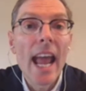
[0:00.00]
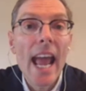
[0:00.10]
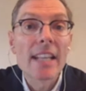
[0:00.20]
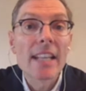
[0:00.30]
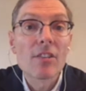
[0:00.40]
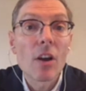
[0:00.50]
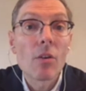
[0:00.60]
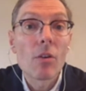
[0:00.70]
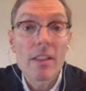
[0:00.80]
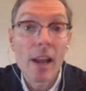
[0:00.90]
And
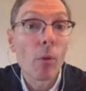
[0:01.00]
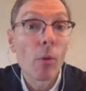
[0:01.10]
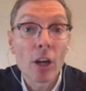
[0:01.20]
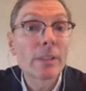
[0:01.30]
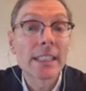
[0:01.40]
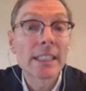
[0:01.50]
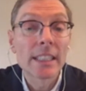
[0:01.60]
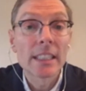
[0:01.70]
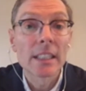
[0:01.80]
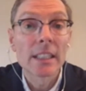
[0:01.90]
so there was
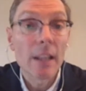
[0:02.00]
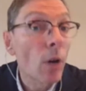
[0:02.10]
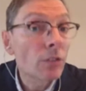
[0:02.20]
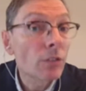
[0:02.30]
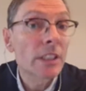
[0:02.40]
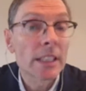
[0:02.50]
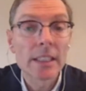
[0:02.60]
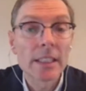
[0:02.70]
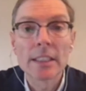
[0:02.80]
resistance.